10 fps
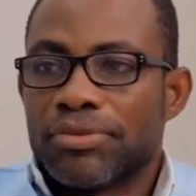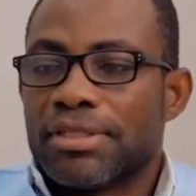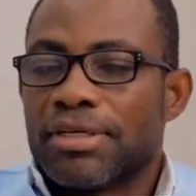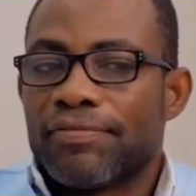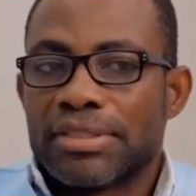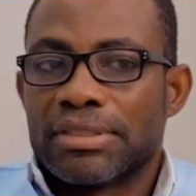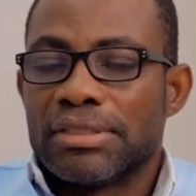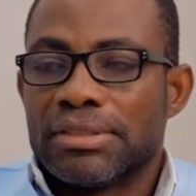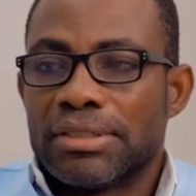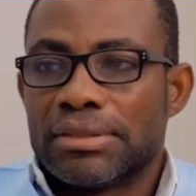within our
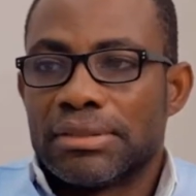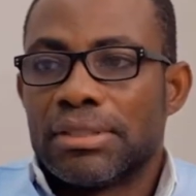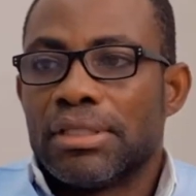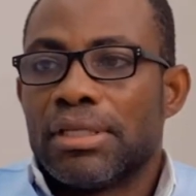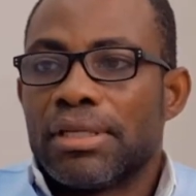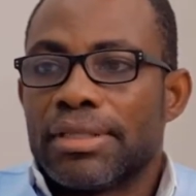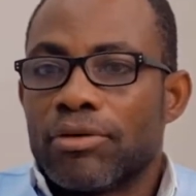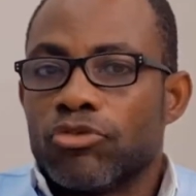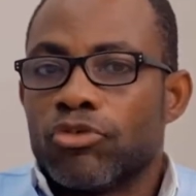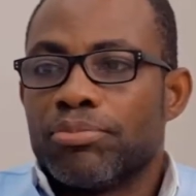facilities, there
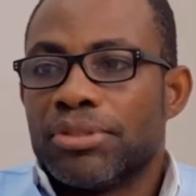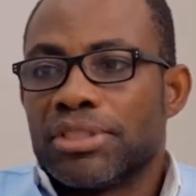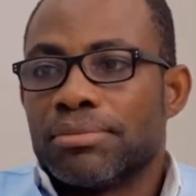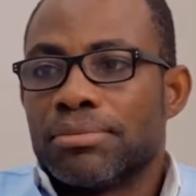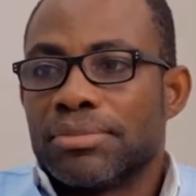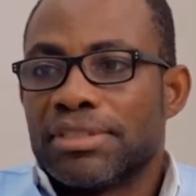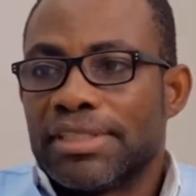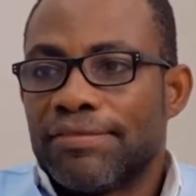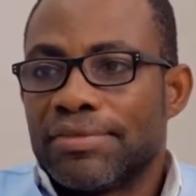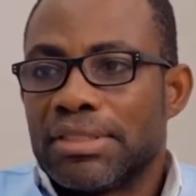will be some
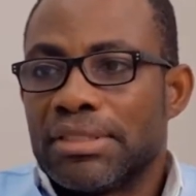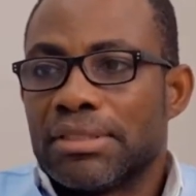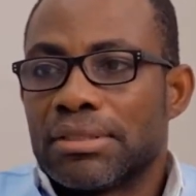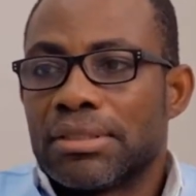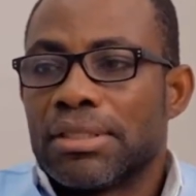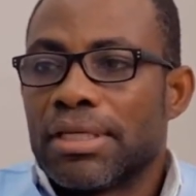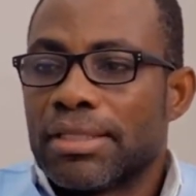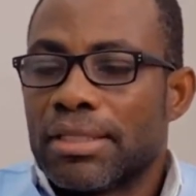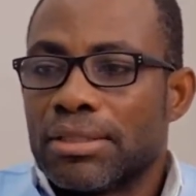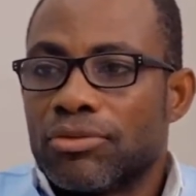safety, and
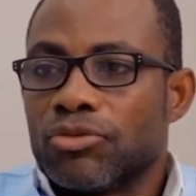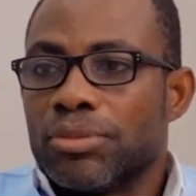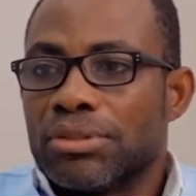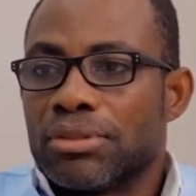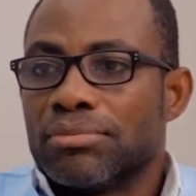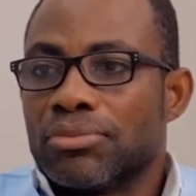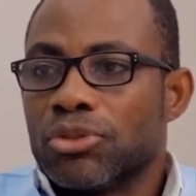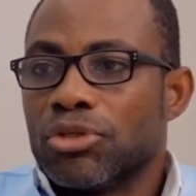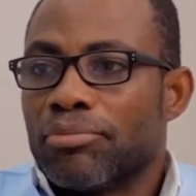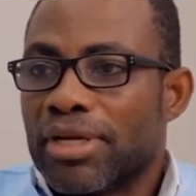then there will be some
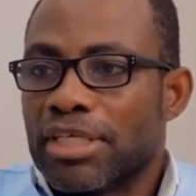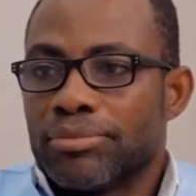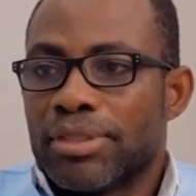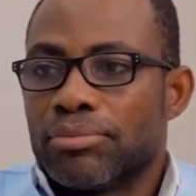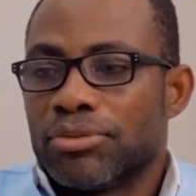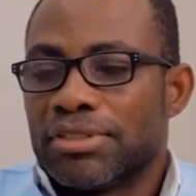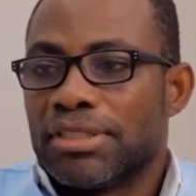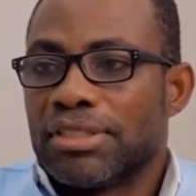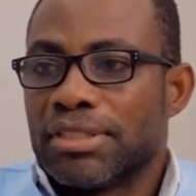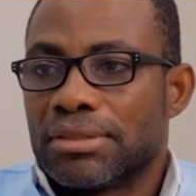good management
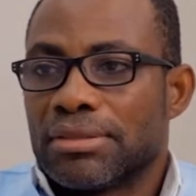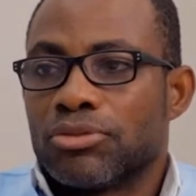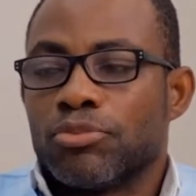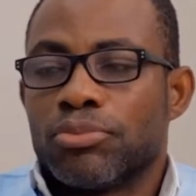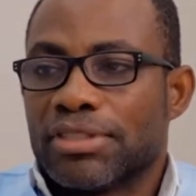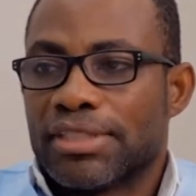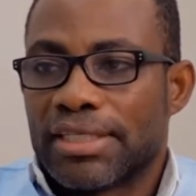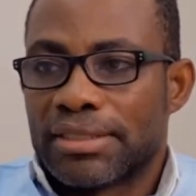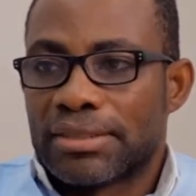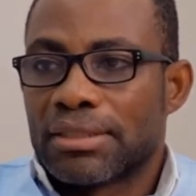procedures to
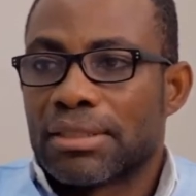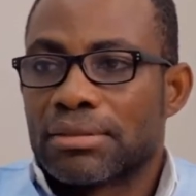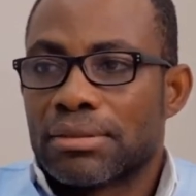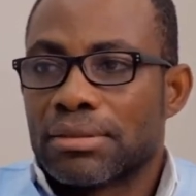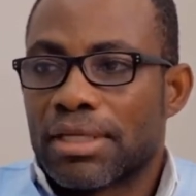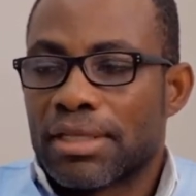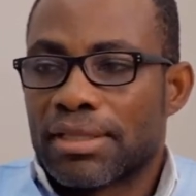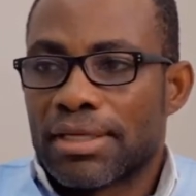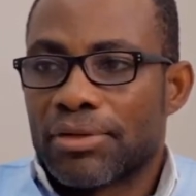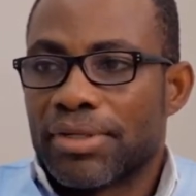protect
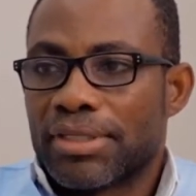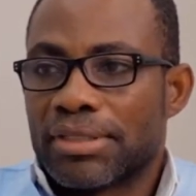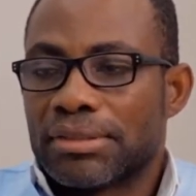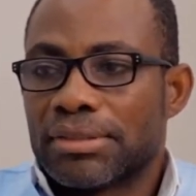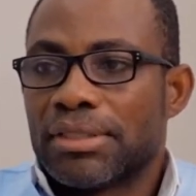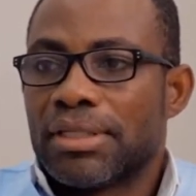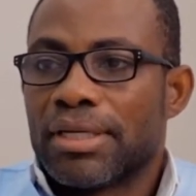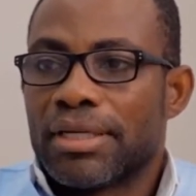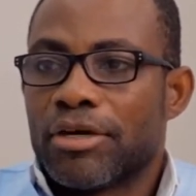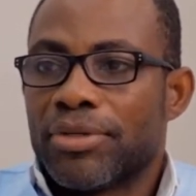healthcare workers
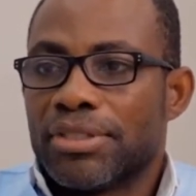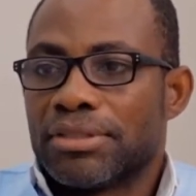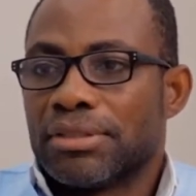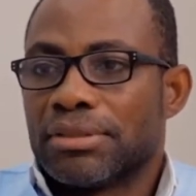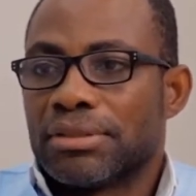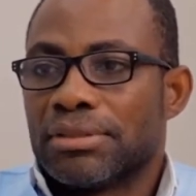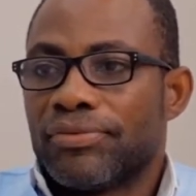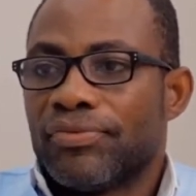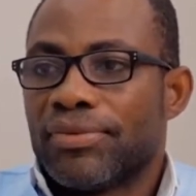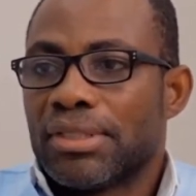and our patients.
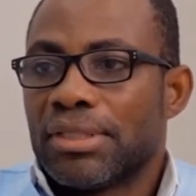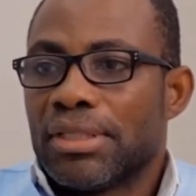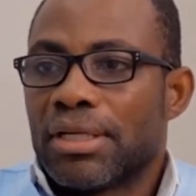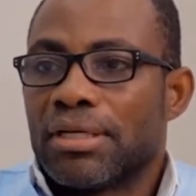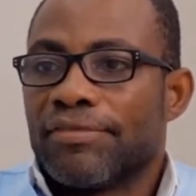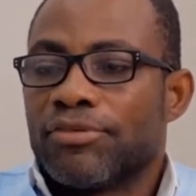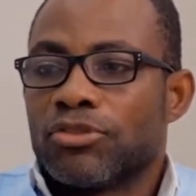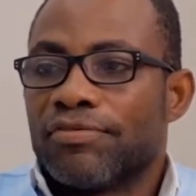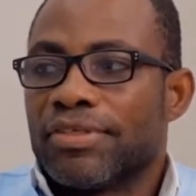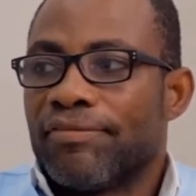
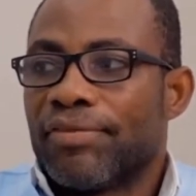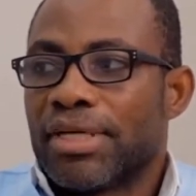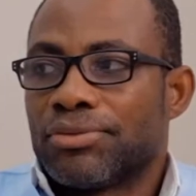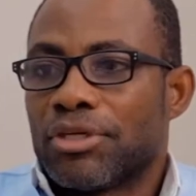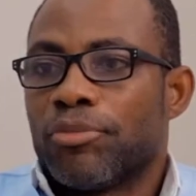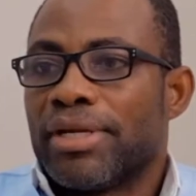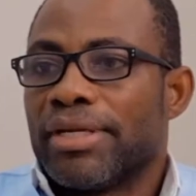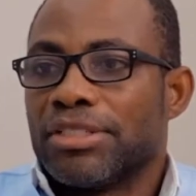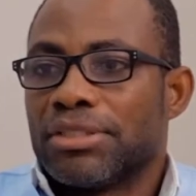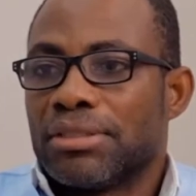So for the first
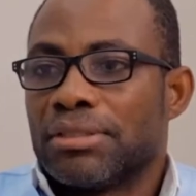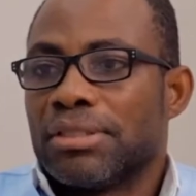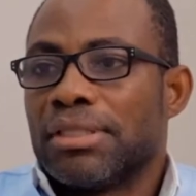recommendation,